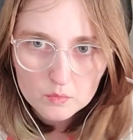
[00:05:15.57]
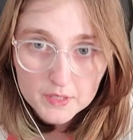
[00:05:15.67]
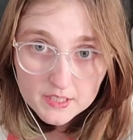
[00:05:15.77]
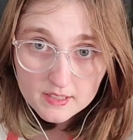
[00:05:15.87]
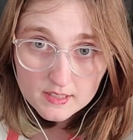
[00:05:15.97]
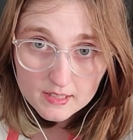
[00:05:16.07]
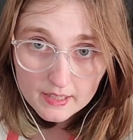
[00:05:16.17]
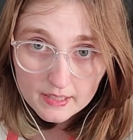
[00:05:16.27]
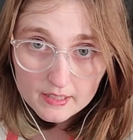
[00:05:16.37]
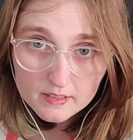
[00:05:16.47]
which is
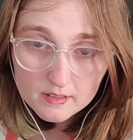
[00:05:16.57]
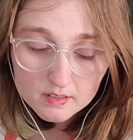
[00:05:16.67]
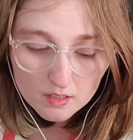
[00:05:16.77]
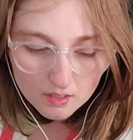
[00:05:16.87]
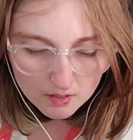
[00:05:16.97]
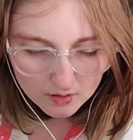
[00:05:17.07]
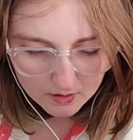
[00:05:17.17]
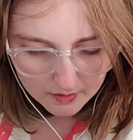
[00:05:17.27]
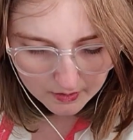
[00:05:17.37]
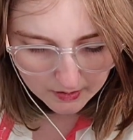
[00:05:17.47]
this,
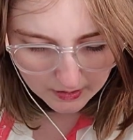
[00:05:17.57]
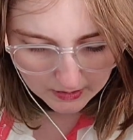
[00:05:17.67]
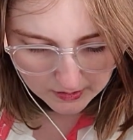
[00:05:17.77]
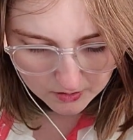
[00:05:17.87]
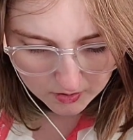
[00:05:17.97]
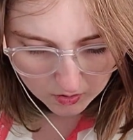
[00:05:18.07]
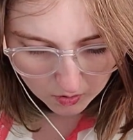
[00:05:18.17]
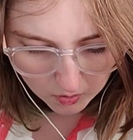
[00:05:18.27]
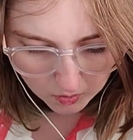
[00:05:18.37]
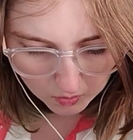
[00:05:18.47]
into the
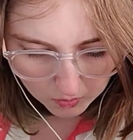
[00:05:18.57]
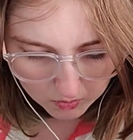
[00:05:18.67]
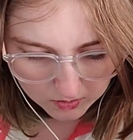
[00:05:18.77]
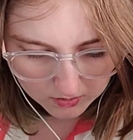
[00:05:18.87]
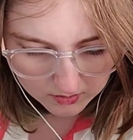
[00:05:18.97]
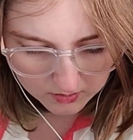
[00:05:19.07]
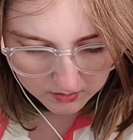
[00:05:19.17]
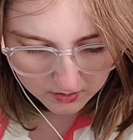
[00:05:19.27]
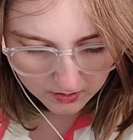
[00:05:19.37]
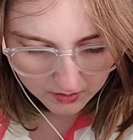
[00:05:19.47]
hole
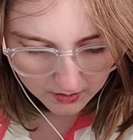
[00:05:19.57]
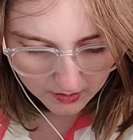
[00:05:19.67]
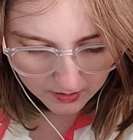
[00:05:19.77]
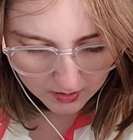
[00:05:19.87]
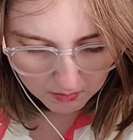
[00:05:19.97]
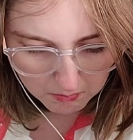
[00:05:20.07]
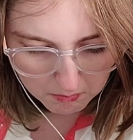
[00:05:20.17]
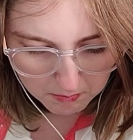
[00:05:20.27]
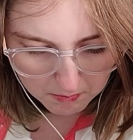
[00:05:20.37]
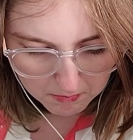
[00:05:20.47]
in the
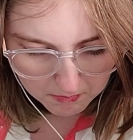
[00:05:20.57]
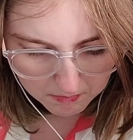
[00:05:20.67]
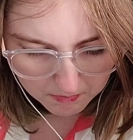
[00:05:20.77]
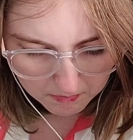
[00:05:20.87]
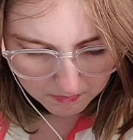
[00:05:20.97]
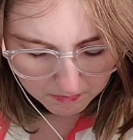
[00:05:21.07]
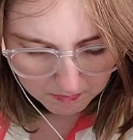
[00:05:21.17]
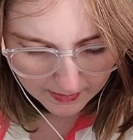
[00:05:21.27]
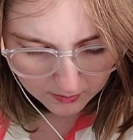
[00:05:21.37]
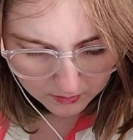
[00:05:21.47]

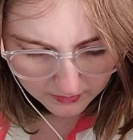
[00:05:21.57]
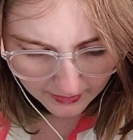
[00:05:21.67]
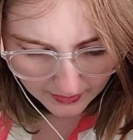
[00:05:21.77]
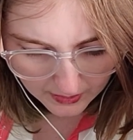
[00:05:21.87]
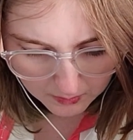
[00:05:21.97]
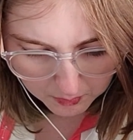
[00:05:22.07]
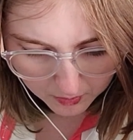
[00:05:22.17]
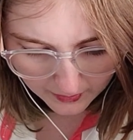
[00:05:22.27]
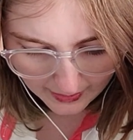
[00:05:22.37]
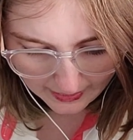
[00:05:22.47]
metal
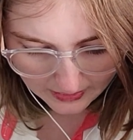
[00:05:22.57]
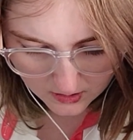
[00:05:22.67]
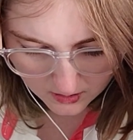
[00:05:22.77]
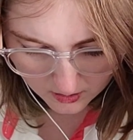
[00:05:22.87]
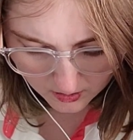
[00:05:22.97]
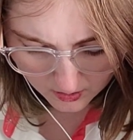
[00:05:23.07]
cable end.